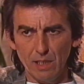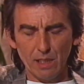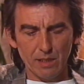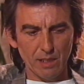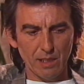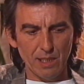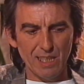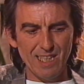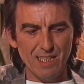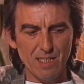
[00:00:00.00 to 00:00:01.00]
I think he
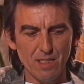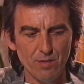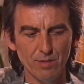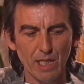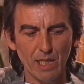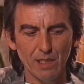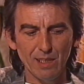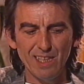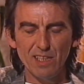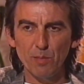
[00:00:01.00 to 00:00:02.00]
needs to do that.
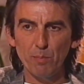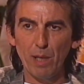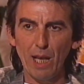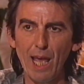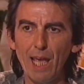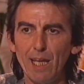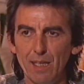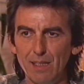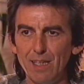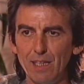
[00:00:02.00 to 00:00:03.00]
He needs to
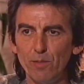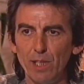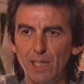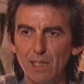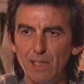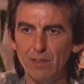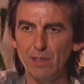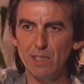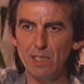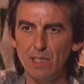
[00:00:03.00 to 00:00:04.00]
play anyway, you know,
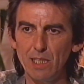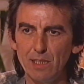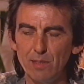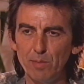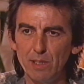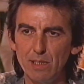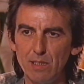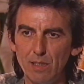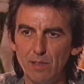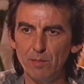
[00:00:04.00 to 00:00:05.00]
because he gets a
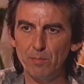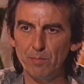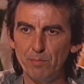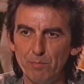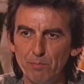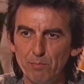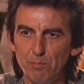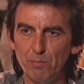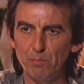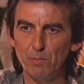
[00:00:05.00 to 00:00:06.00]
bit
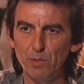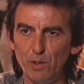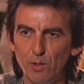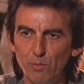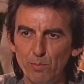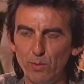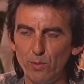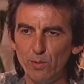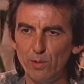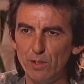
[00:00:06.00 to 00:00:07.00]
you know,
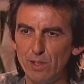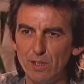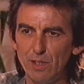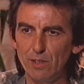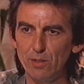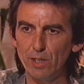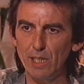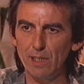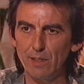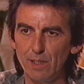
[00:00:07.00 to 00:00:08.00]
bored just not
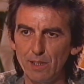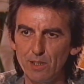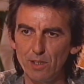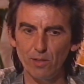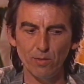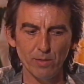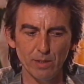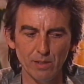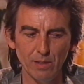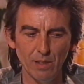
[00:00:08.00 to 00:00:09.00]
doing anything. Right.
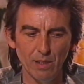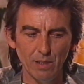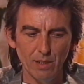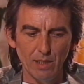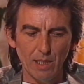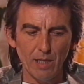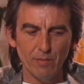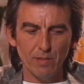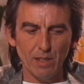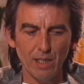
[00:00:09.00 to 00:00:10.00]
So
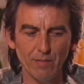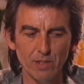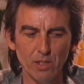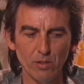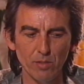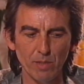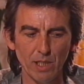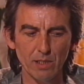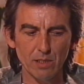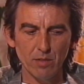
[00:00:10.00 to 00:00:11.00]
I haven't told him
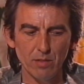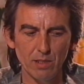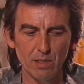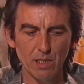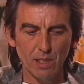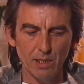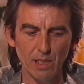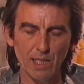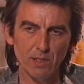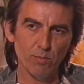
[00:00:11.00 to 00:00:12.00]
yet because I only
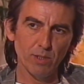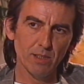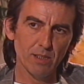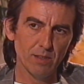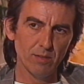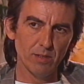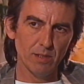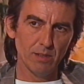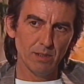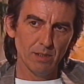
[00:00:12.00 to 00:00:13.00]
decided last week to do it.